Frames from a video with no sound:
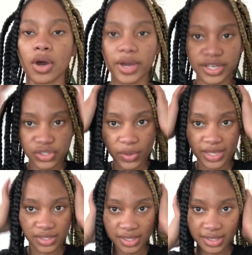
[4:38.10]
Okay, so
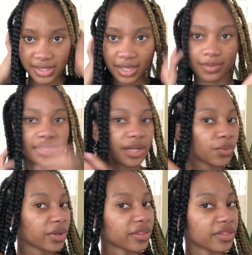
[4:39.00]
as you can see, I'm
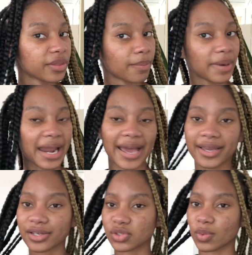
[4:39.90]
done with the
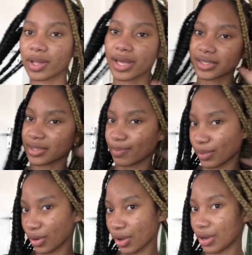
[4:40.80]
black as well as the
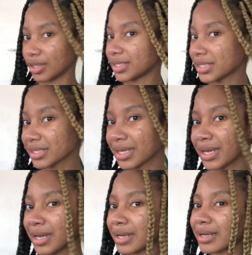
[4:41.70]
blonde.
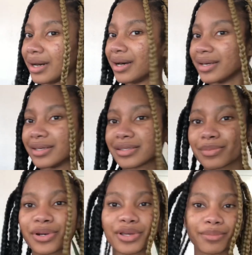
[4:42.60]
Guys,
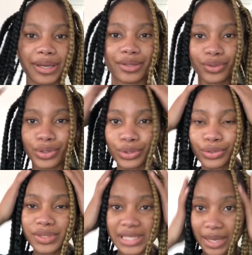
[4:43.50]
I'm on here my little
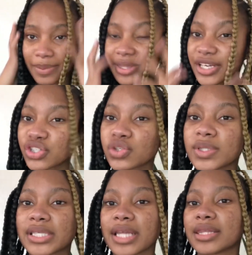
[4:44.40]
Uzi, but the issue
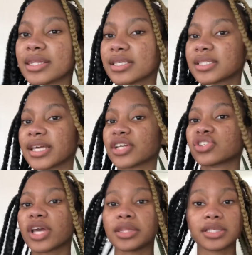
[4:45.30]
is that this
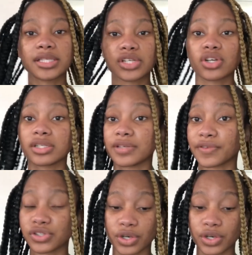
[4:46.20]
texture and this texture are different.